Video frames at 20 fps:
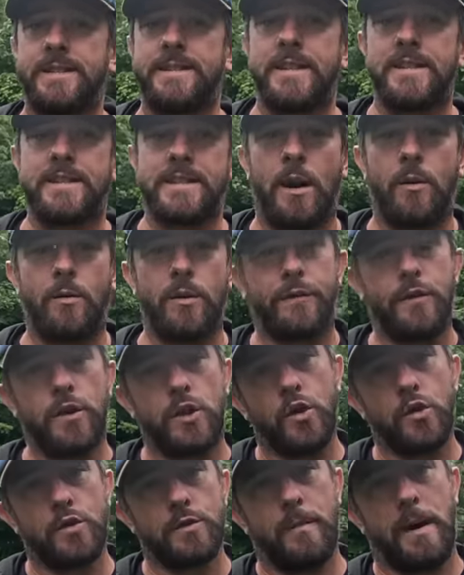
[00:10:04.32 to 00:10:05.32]
discount if you
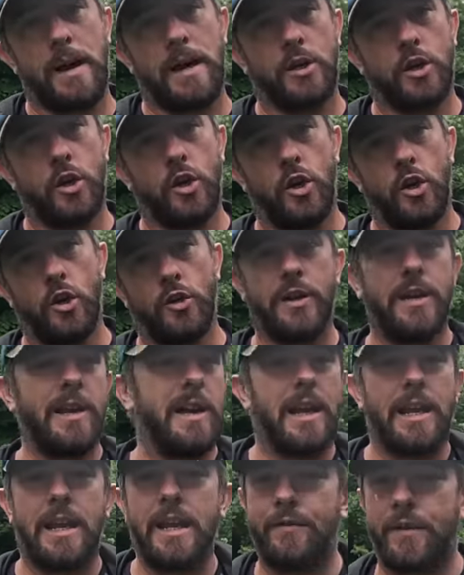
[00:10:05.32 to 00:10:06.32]
use my code.
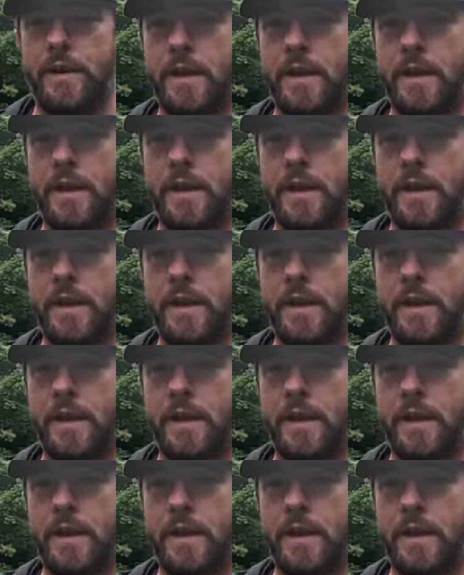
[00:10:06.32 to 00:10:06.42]
I'll leave a